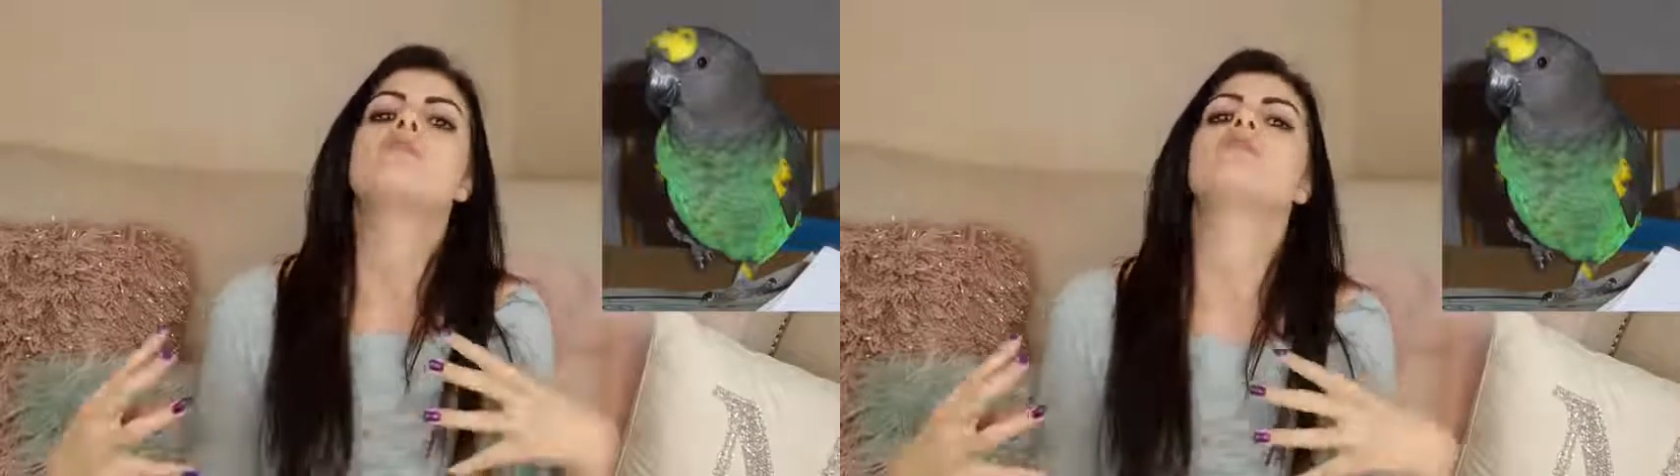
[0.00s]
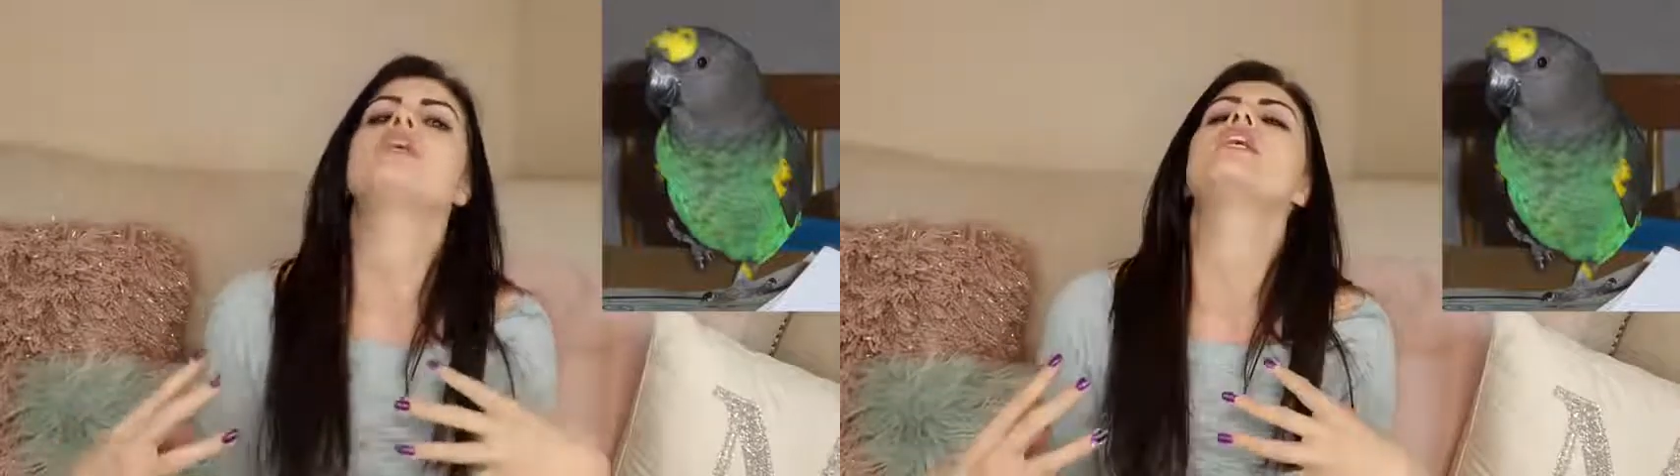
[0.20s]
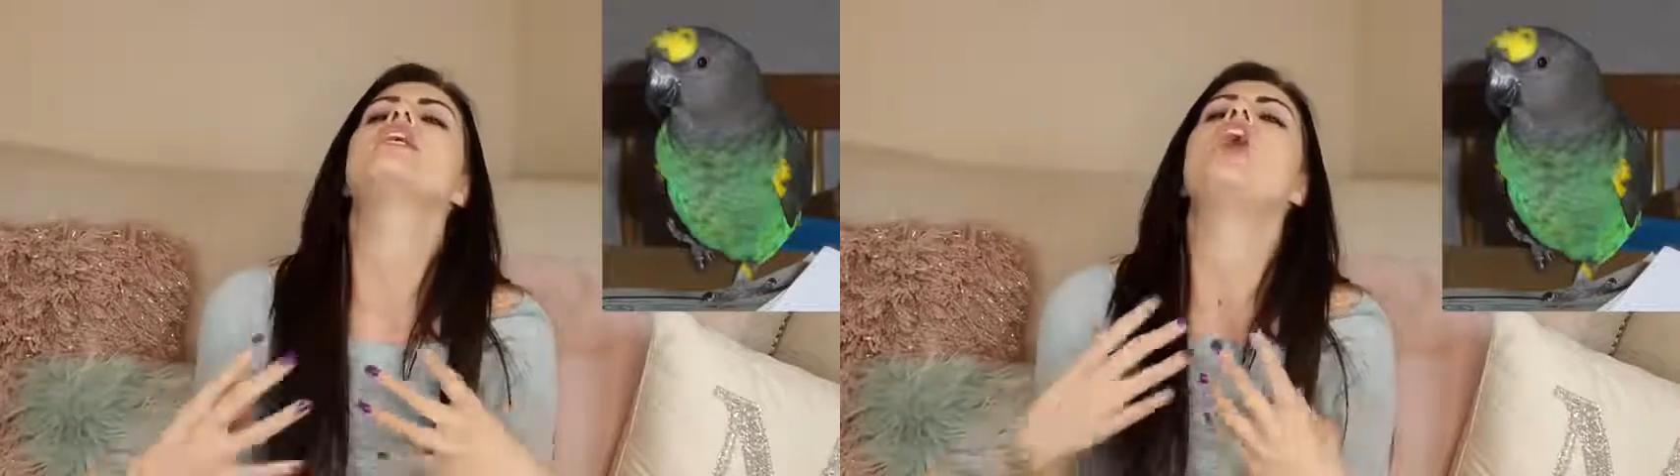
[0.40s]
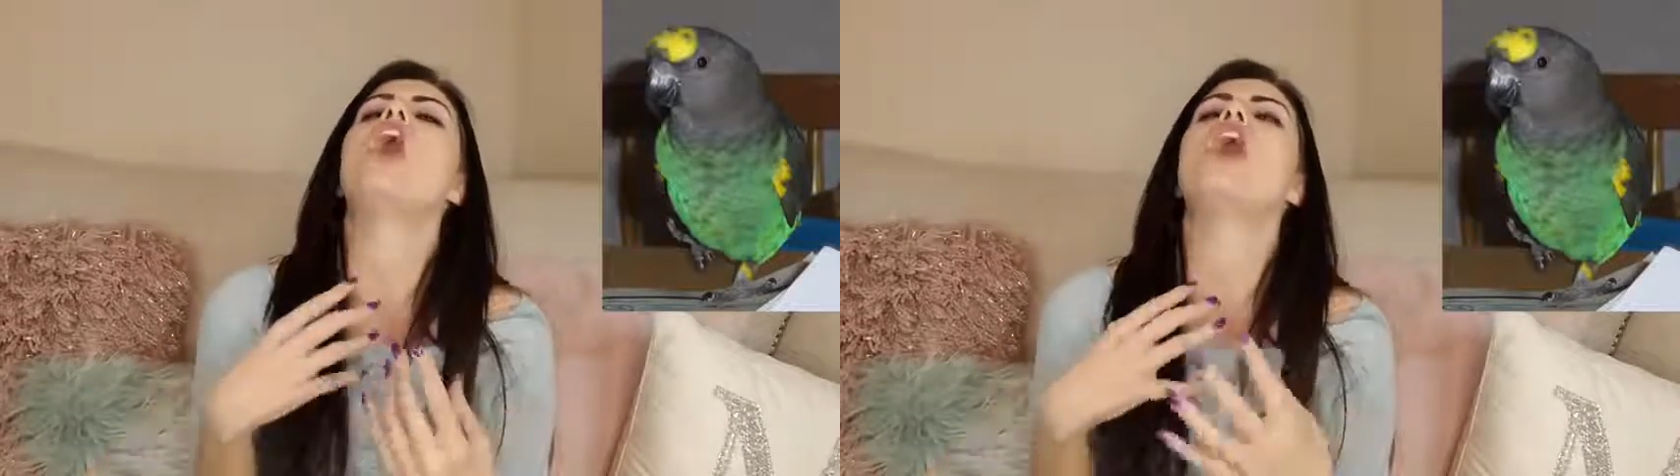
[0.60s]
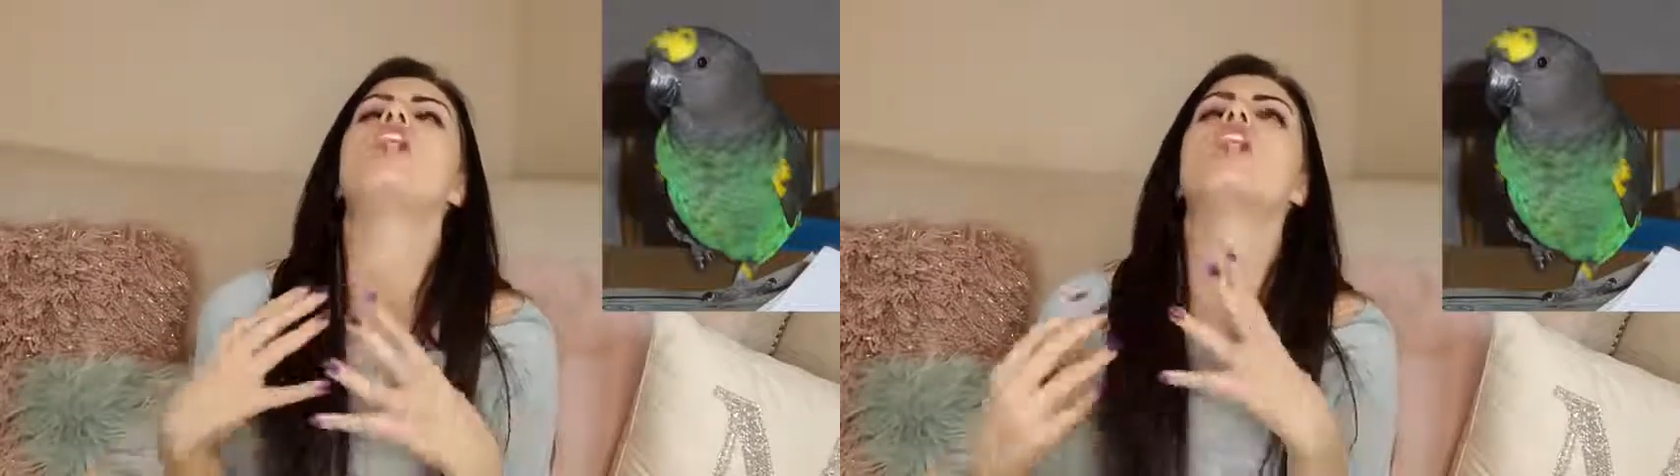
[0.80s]
being
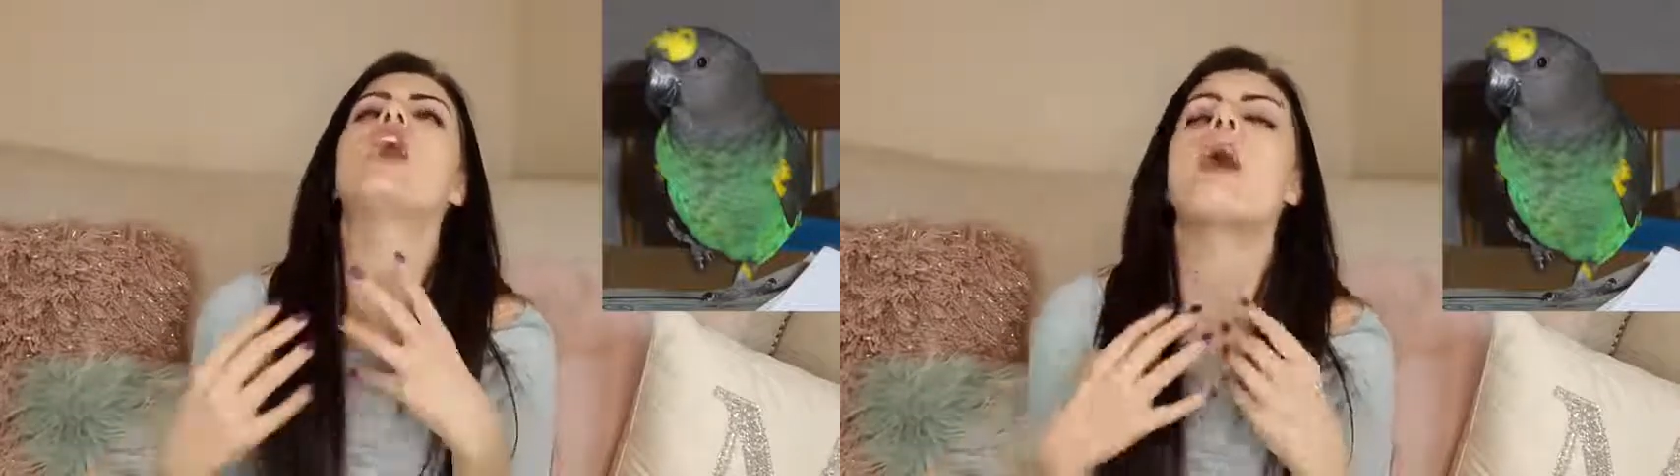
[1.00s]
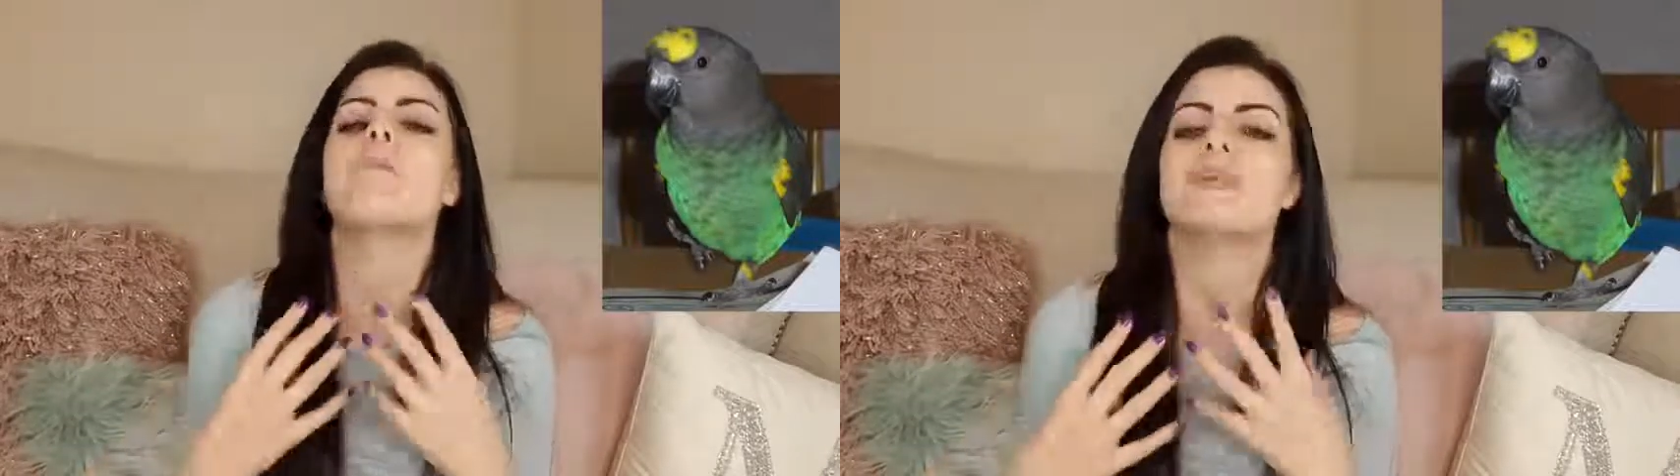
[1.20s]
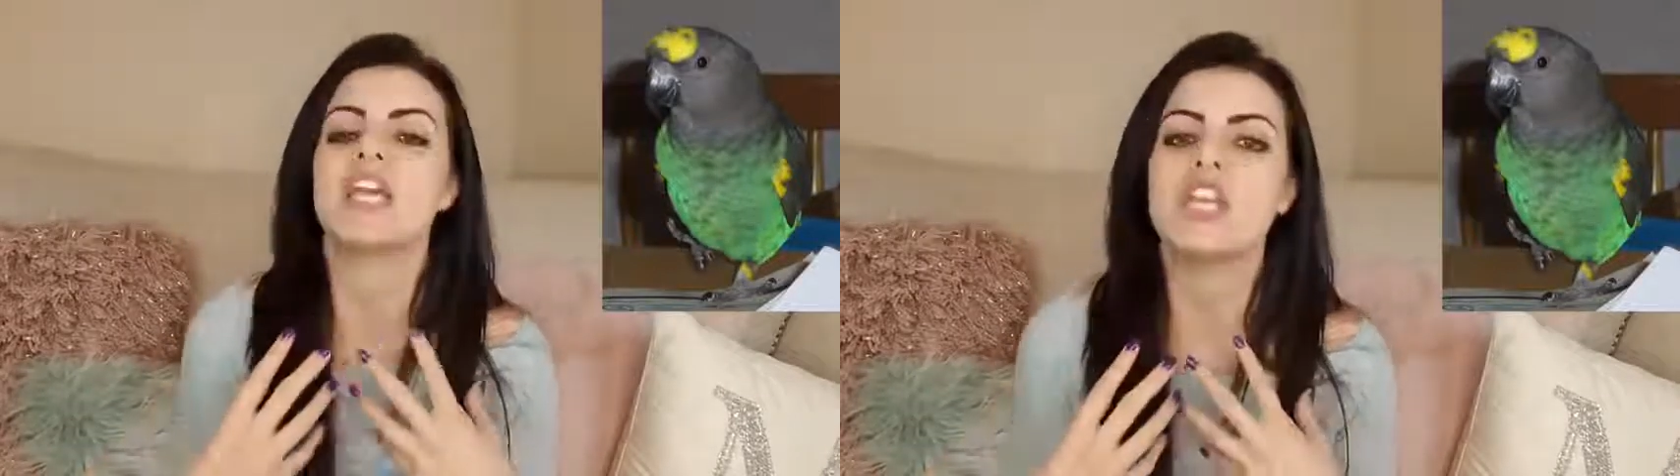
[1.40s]
all up